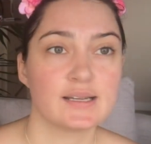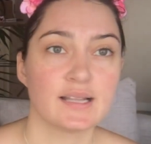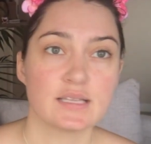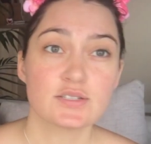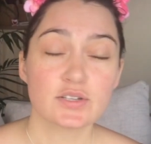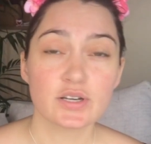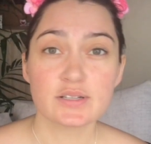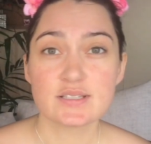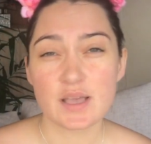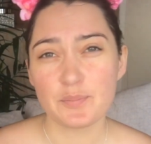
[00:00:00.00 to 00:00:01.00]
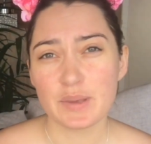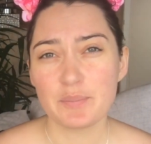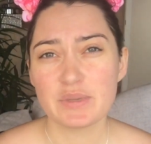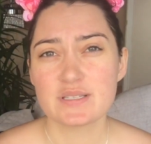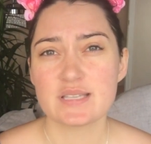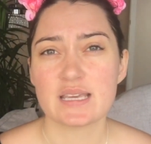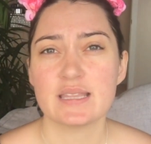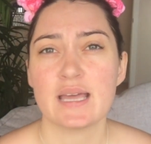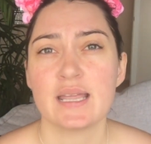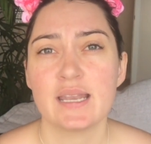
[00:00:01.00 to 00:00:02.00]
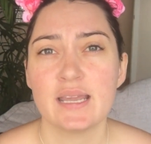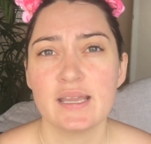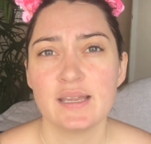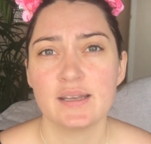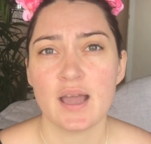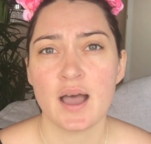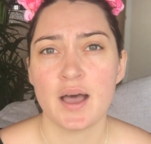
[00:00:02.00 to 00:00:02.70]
Cleanser. Some people say that it